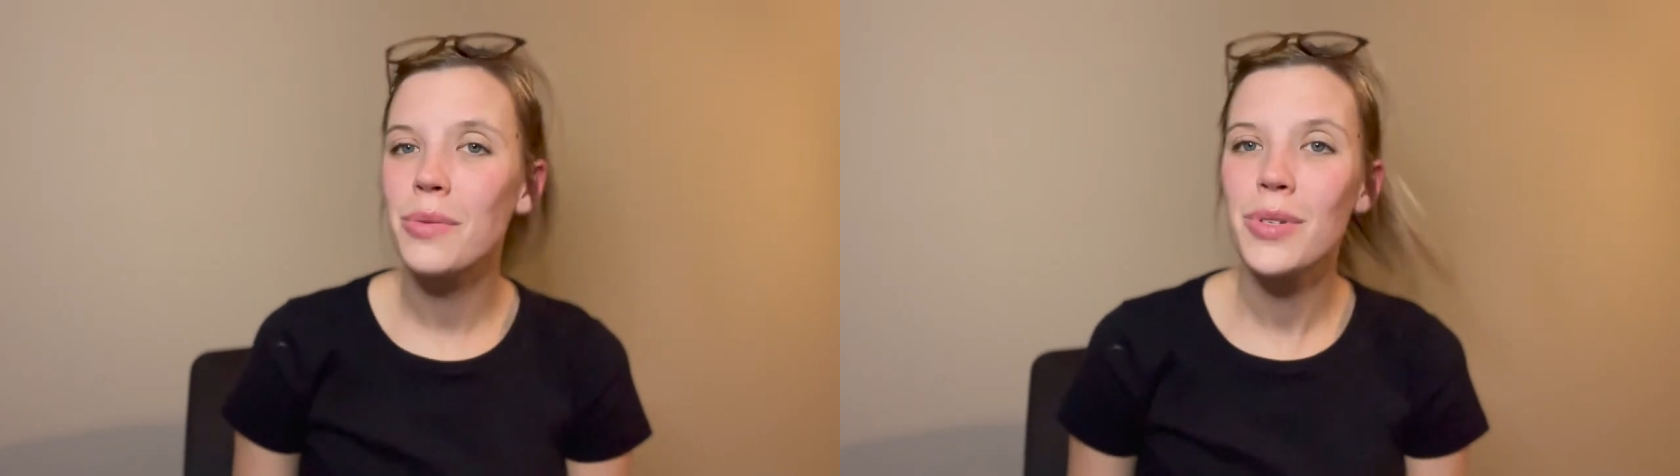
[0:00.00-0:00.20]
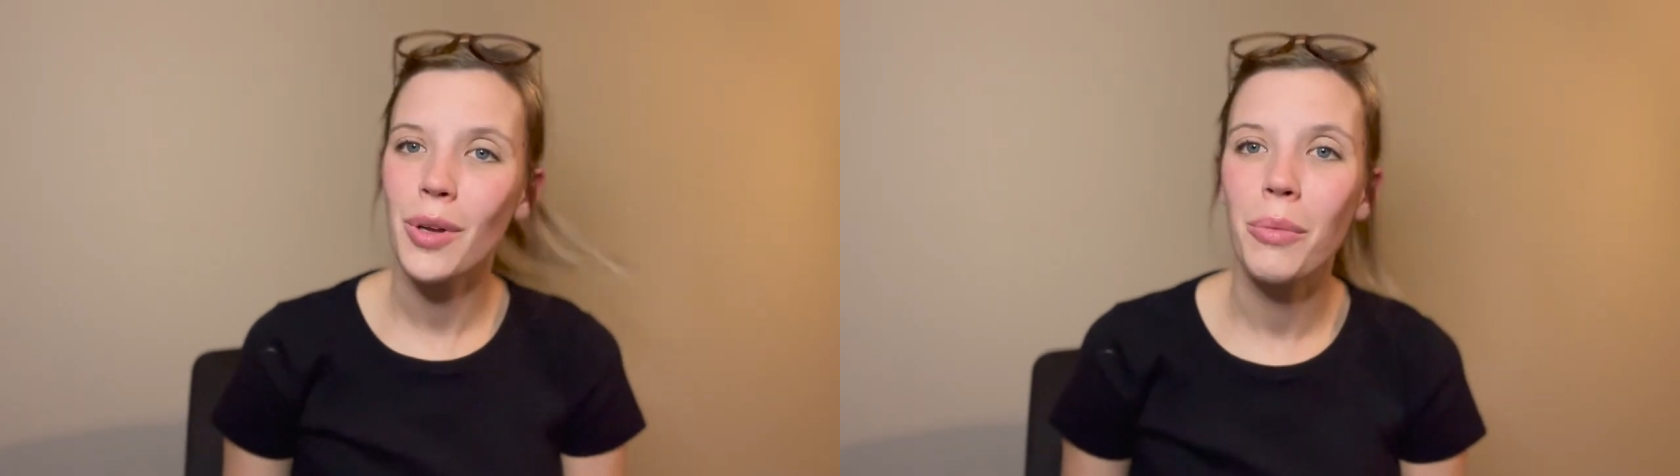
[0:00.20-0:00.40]

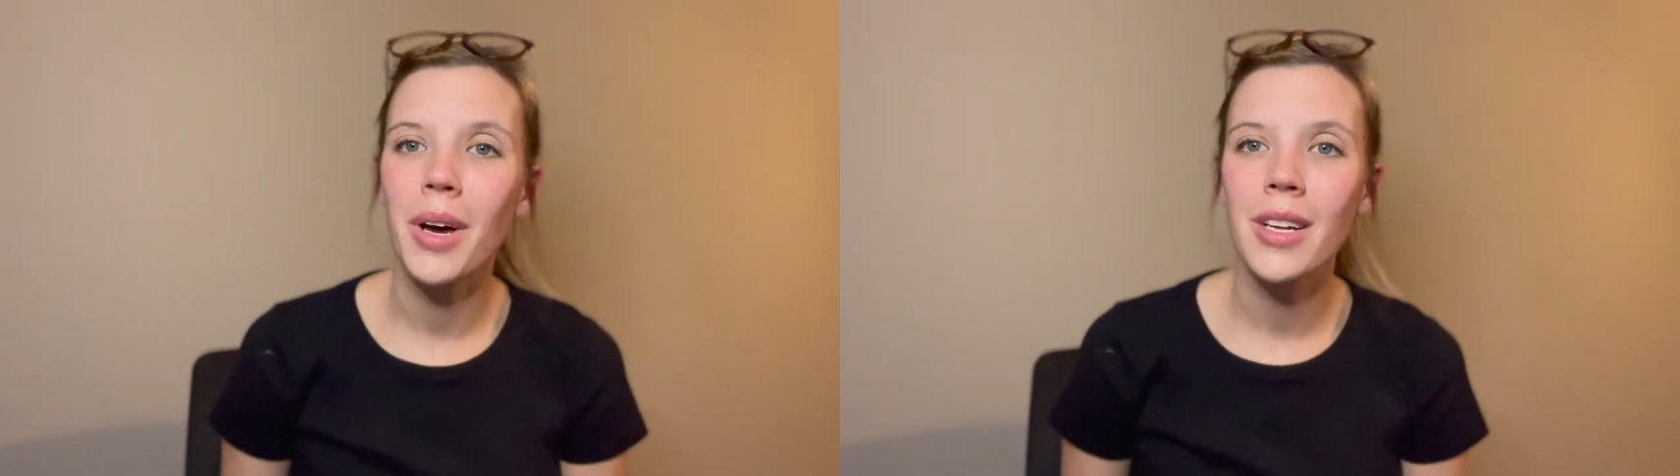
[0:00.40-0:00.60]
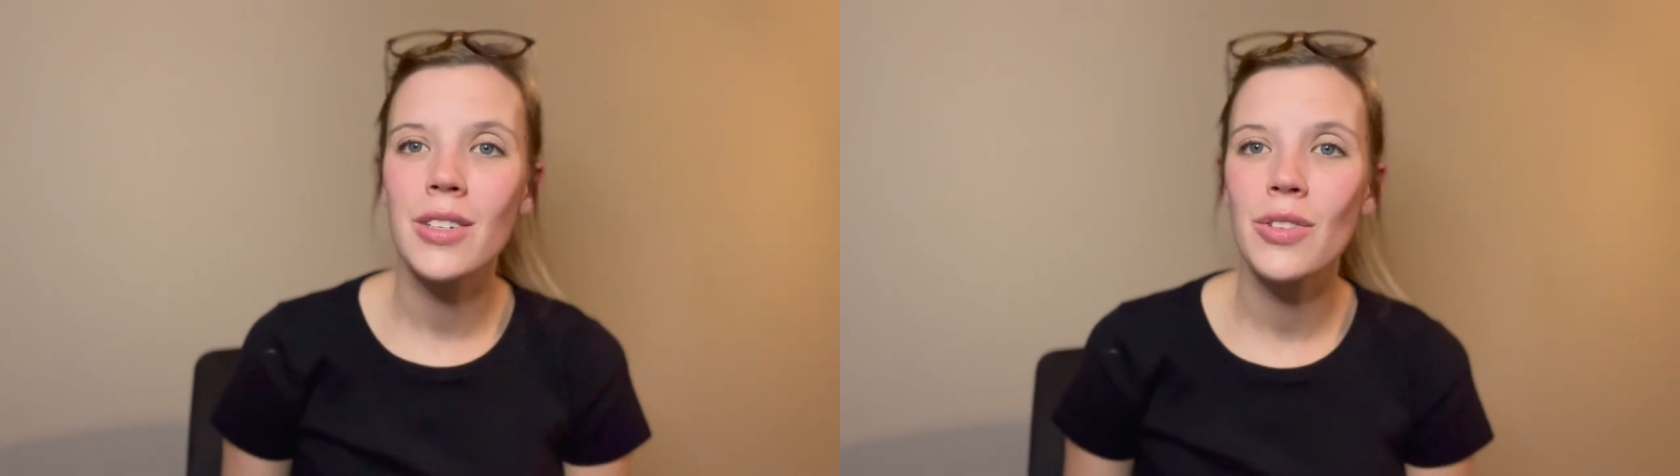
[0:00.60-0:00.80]
so
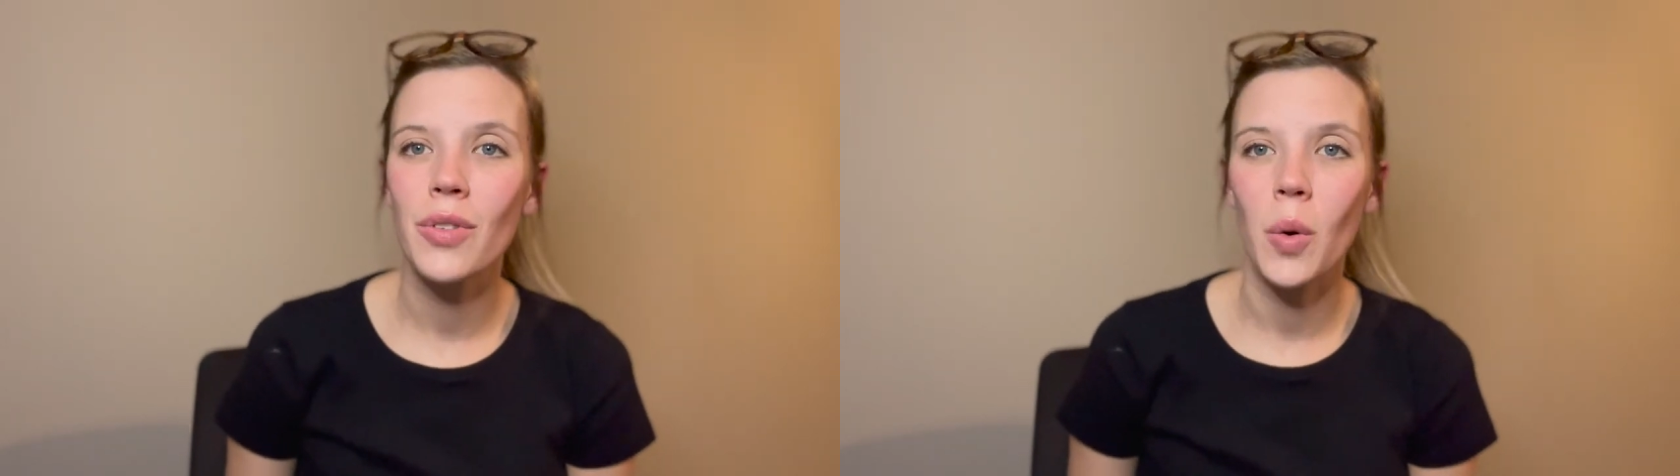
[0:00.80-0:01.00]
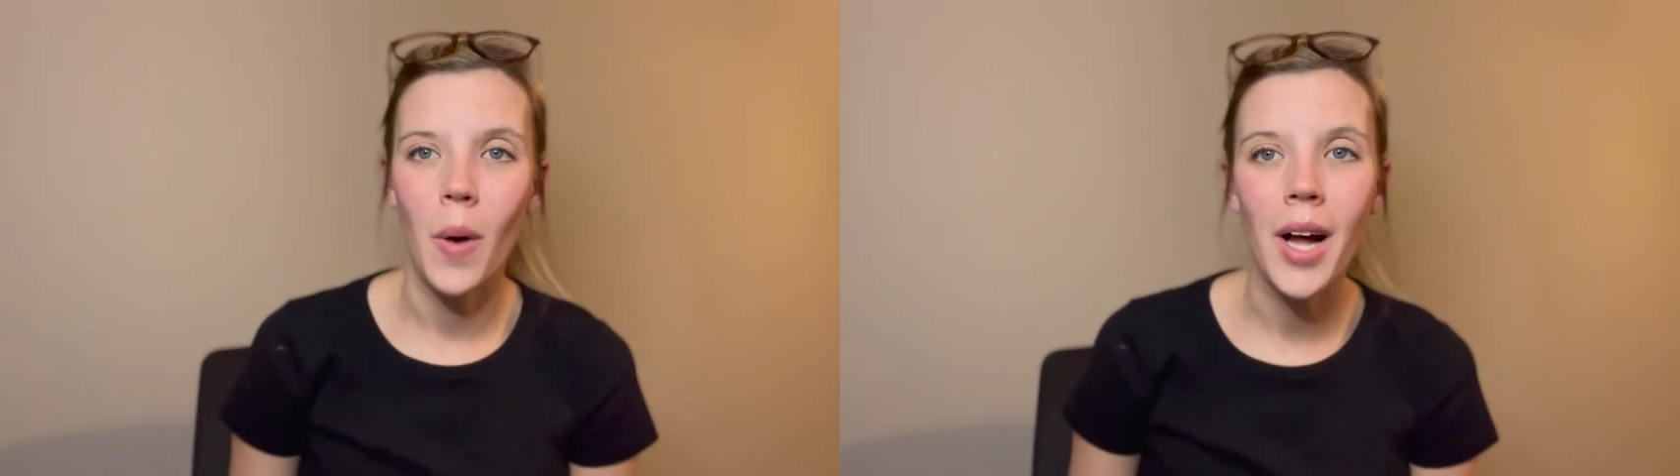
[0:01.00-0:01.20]
much
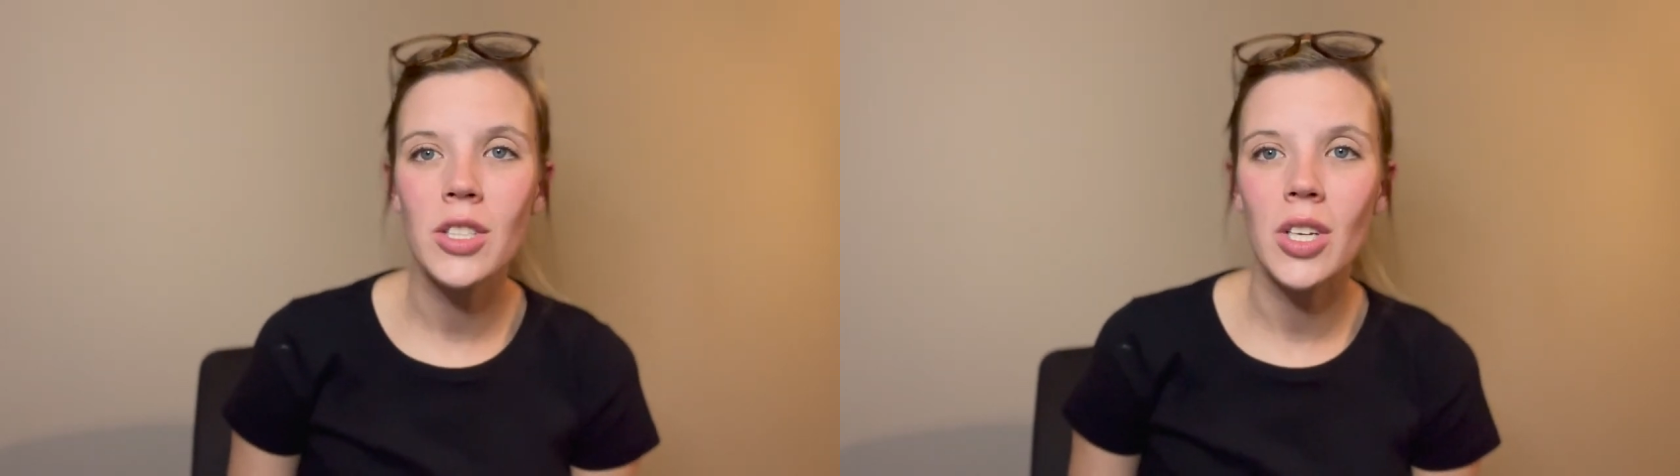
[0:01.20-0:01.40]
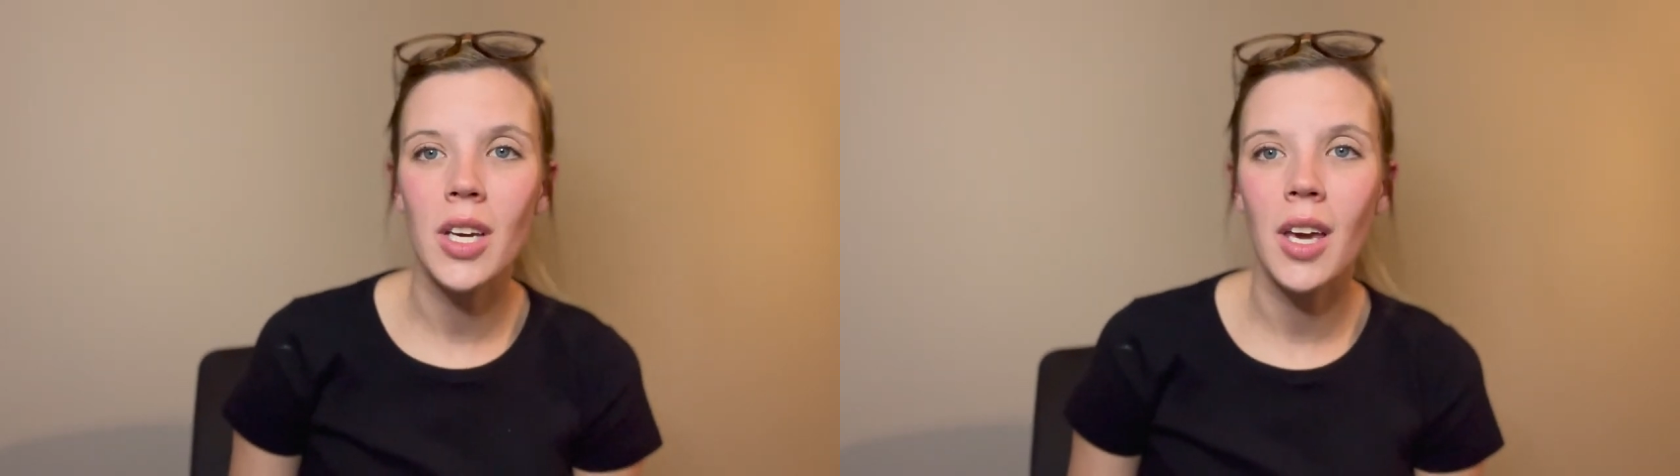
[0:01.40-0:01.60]
for
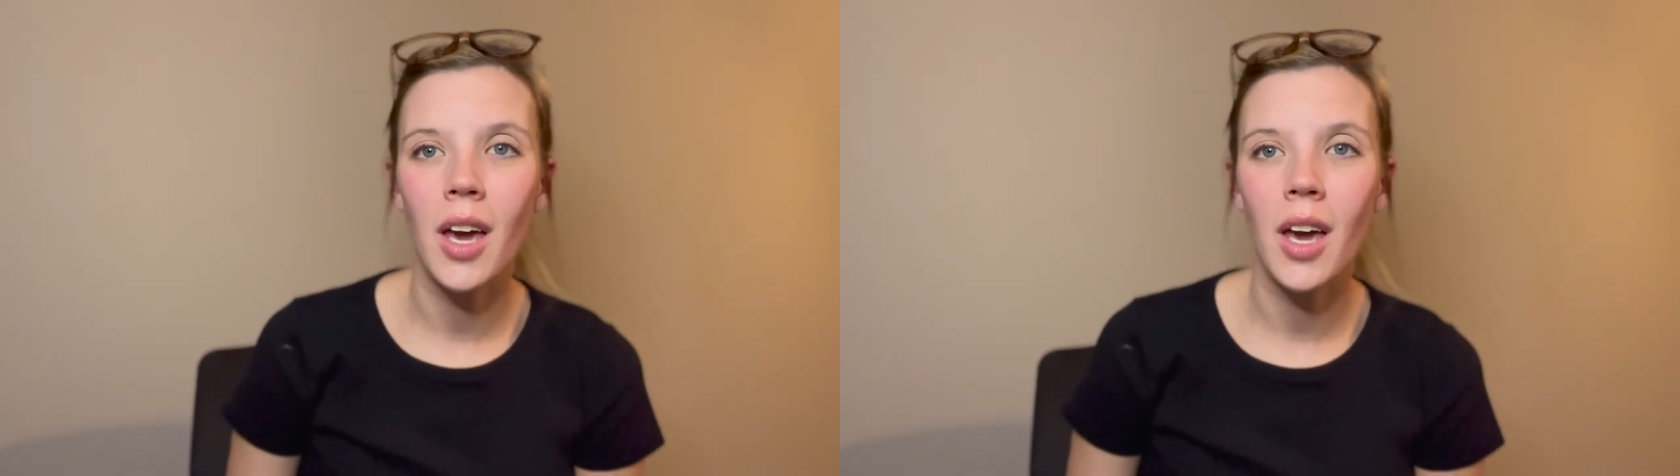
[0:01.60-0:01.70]
watching.